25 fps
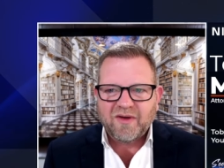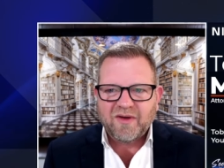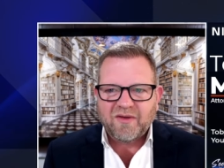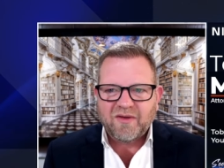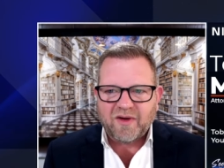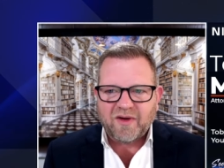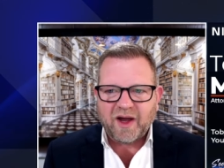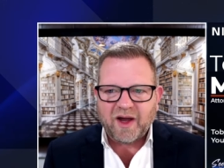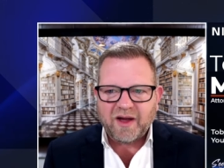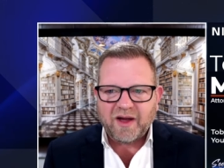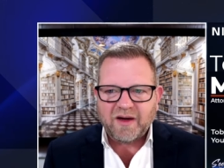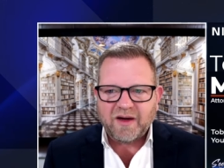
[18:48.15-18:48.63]

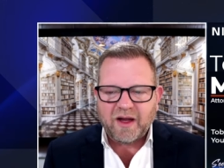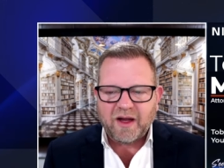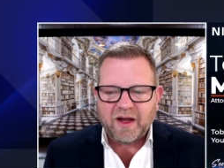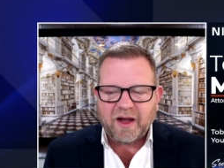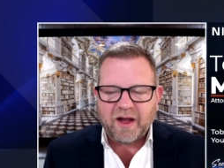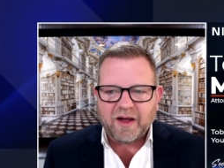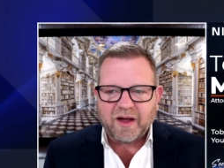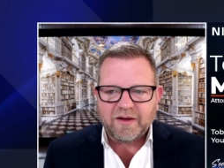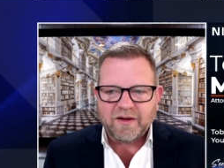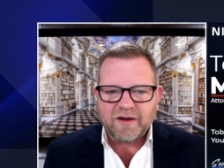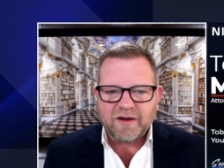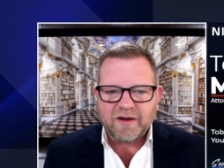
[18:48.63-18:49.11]
right
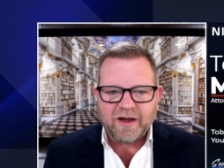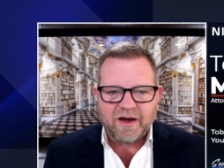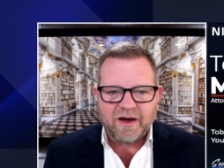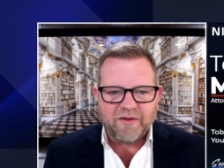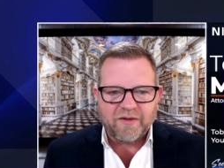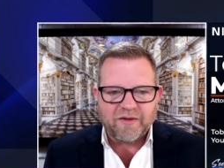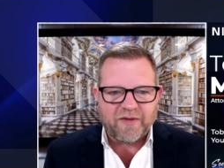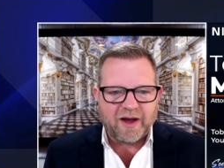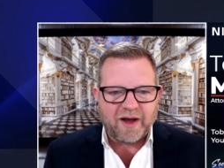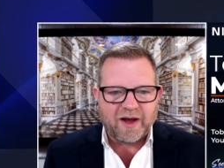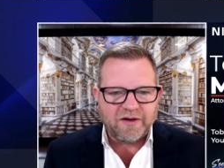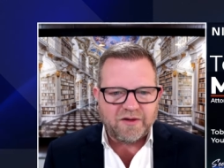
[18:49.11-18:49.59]
and and
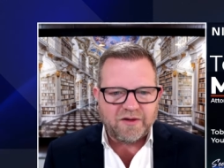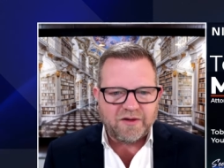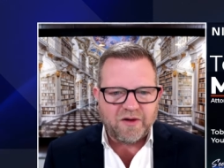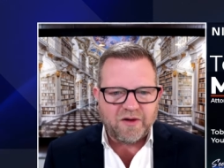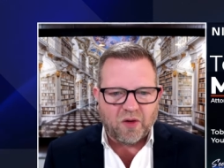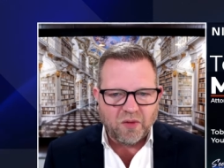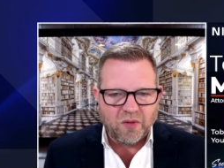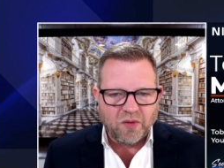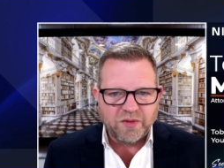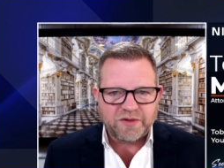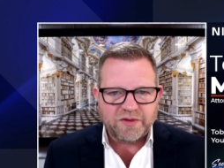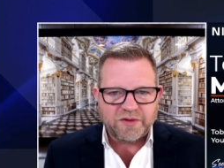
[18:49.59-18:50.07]
if i
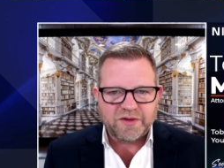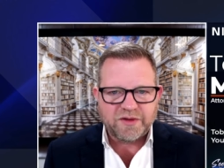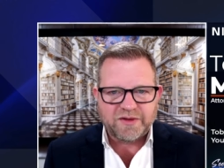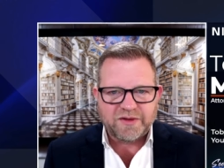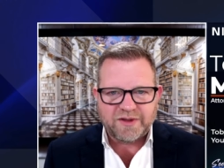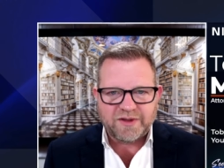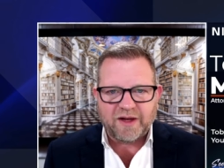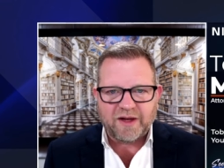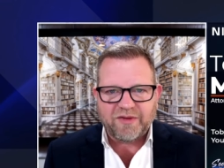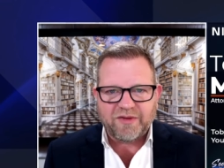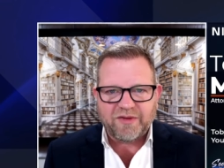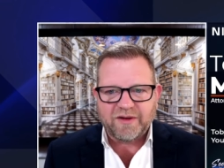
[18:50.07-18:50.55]
don't
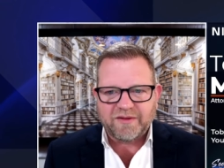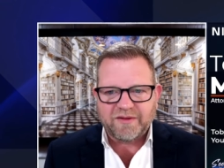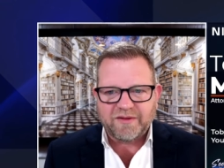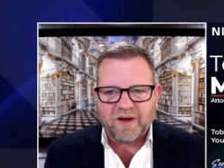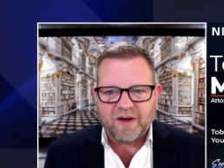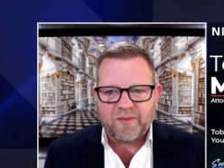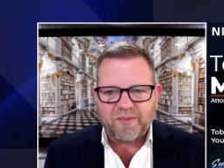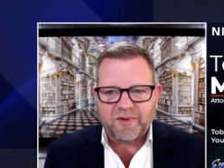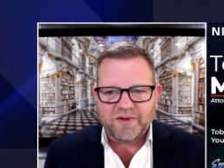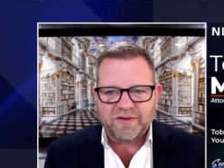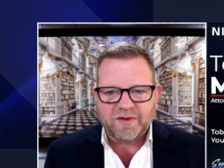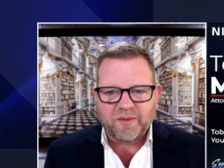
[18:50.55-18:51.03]
set this
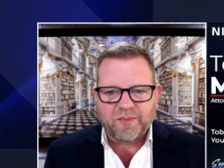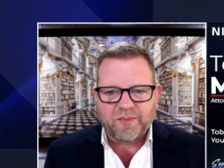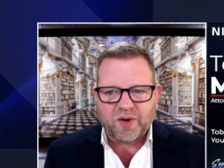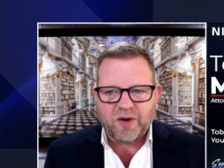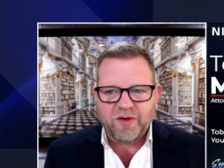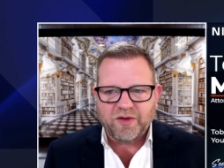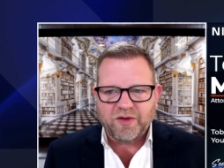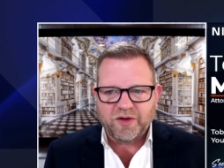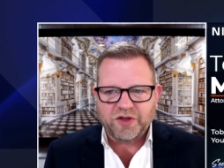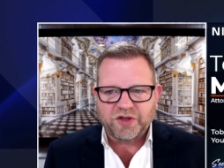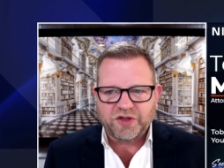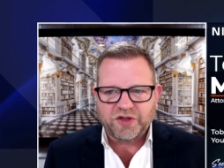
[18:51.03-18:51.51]
up as a
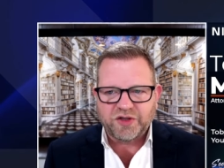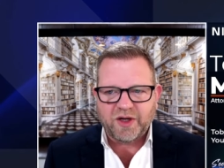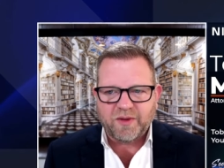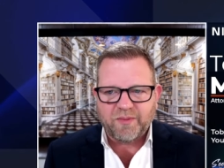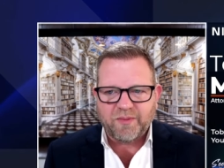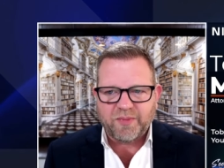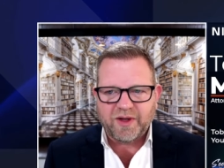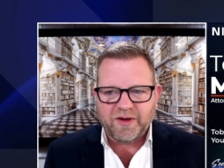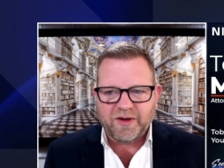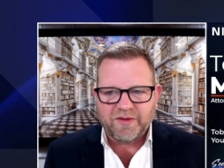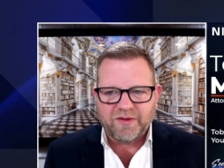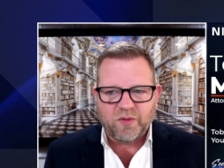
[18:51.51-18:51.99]

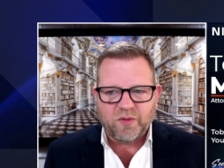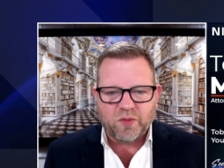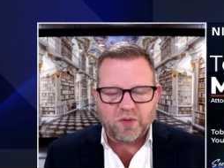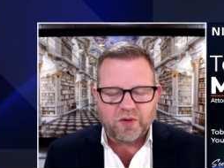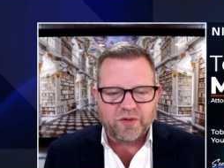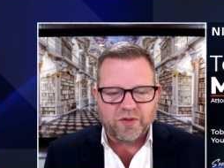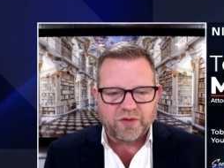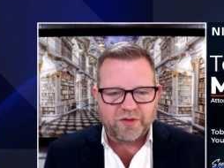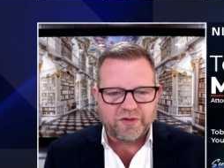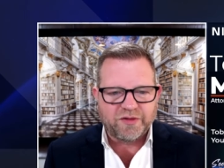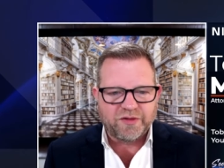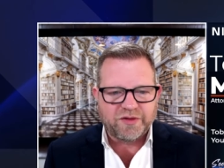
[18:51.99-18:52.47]
partnership in the
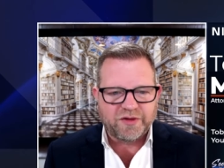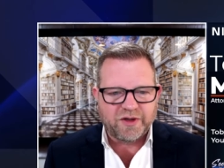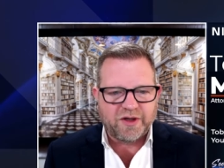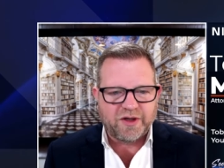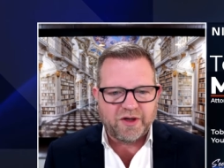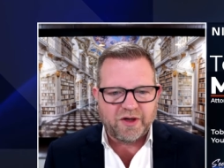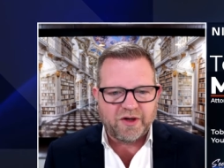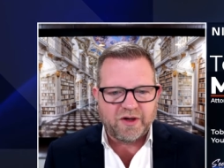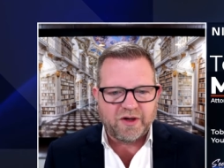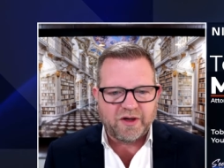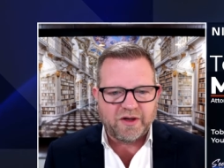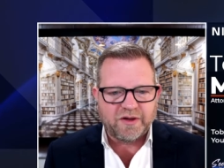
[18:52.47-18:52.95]
world of
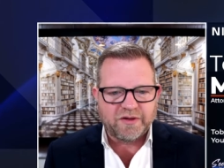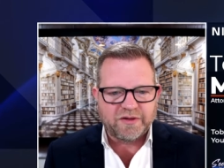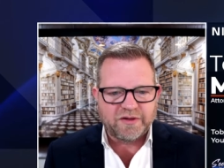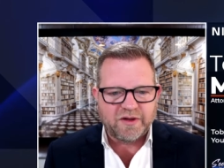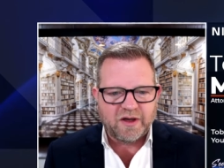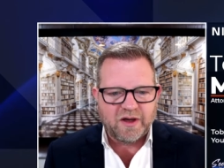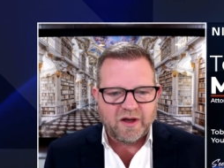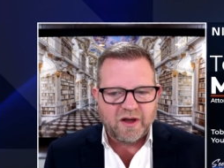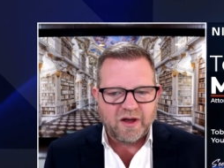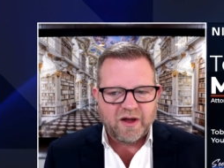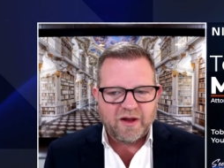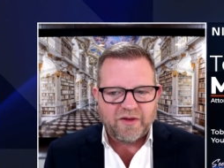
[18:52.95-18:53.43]
securities
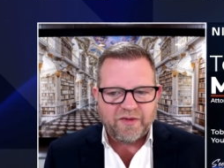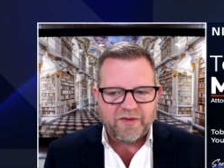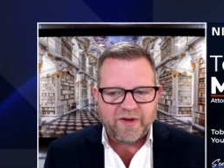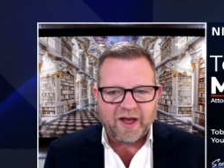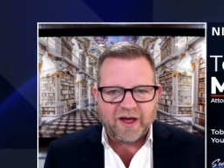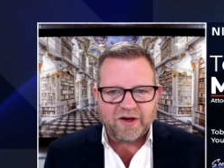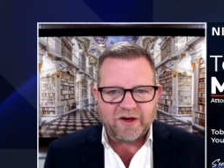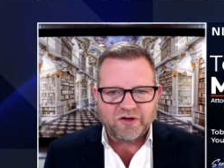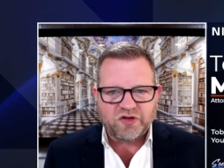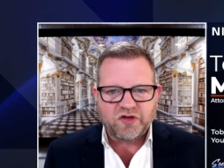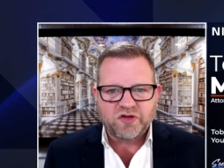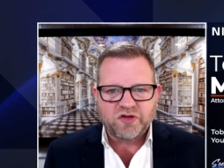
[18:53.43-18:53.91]
the
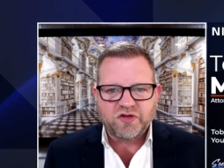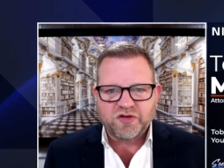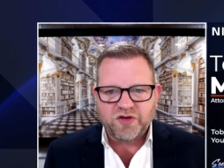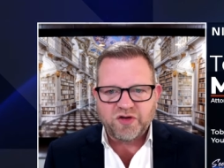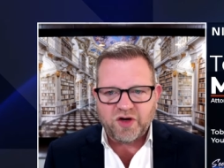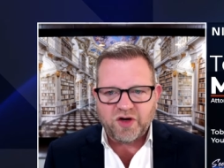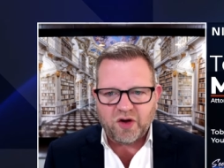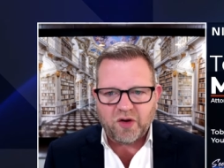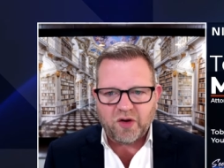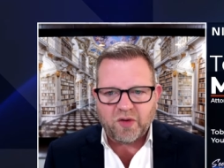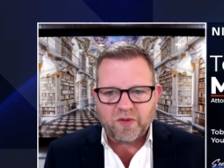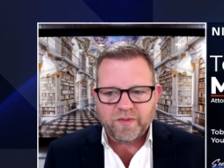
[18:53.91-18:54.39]
answer is
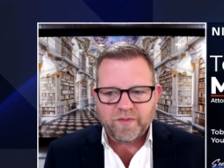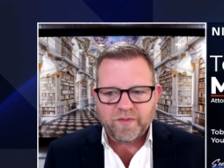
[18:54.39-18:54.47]
no